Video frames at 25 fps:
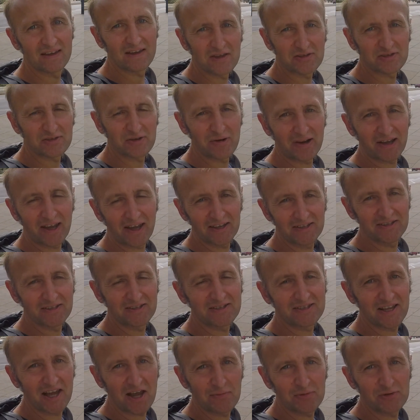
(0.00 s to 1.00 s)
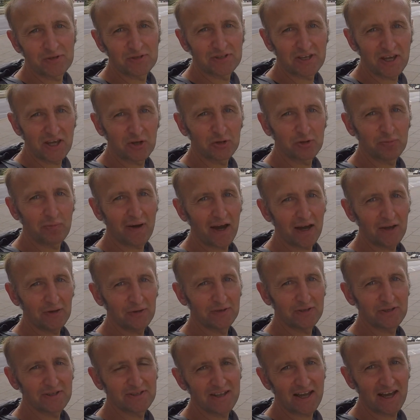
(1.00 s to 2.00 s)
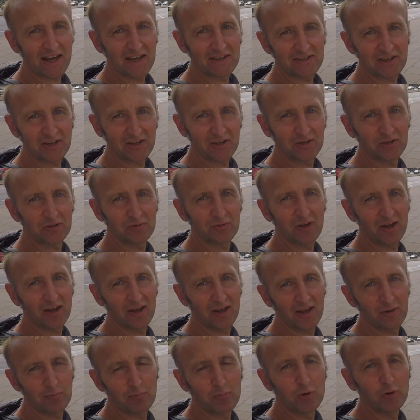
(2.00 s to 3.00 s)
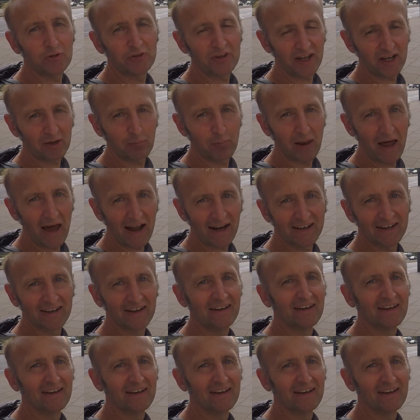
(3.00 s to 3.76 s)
so i guess it's time to say goodbye to this nice cool cooltech plug